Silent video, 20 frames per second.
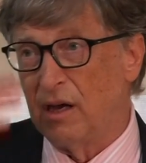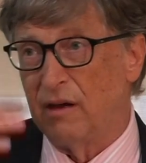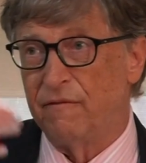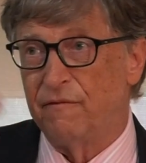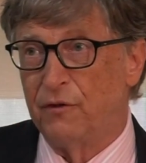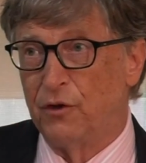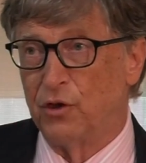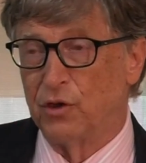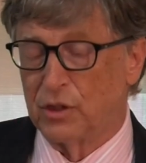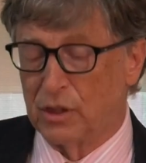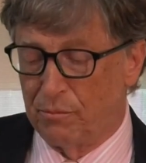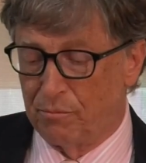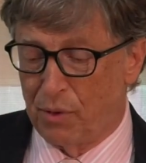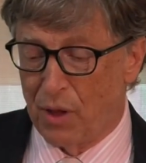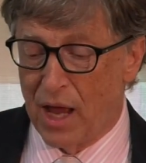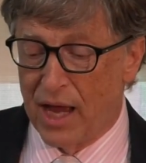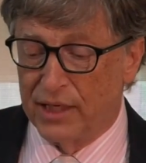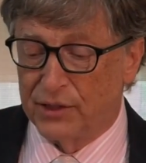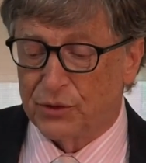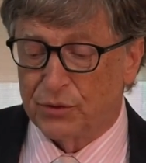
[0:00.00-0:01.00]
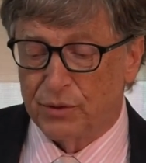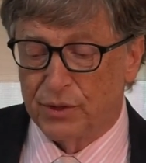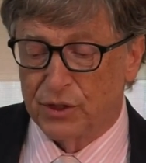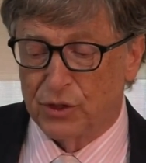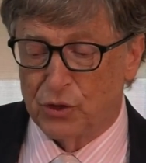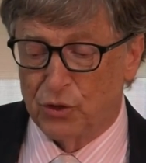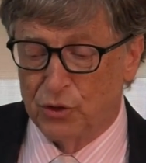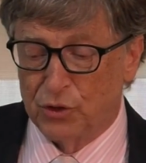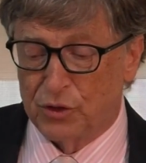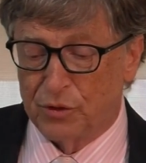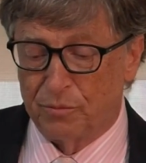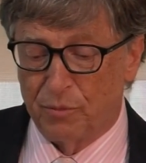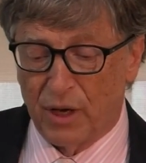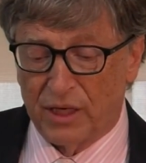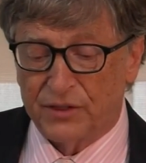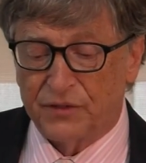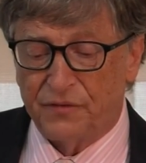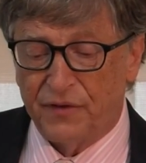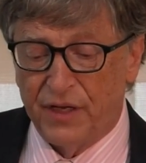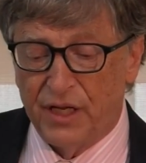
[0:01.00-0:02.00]
full compliance with exclusive
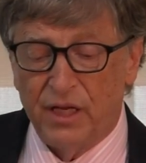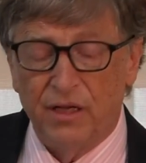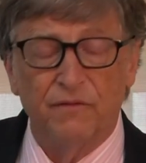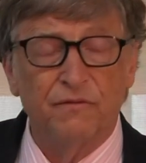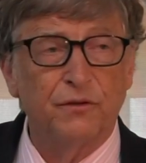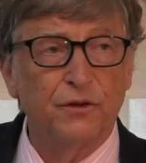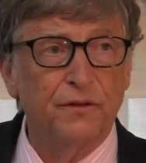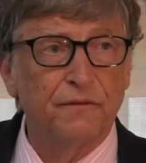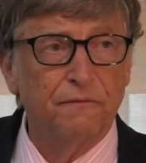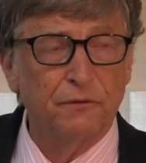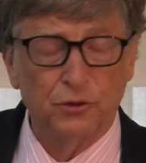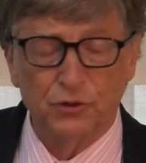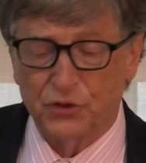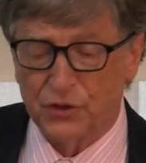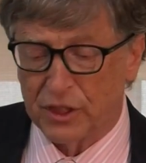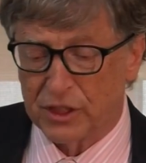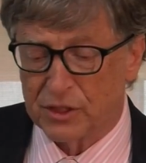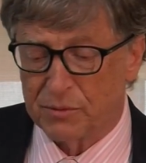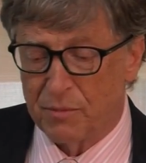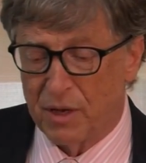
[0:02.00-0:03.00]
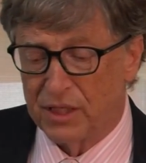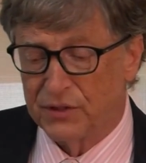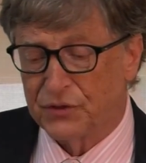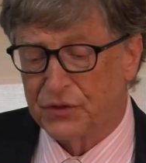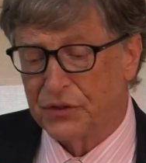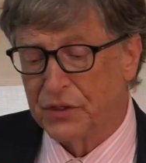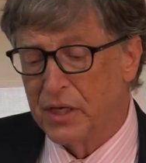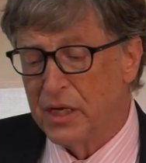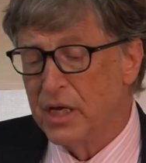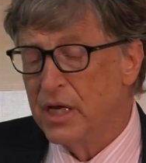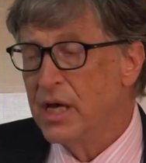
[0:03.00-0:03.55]
breastfeeding for the first 6 months,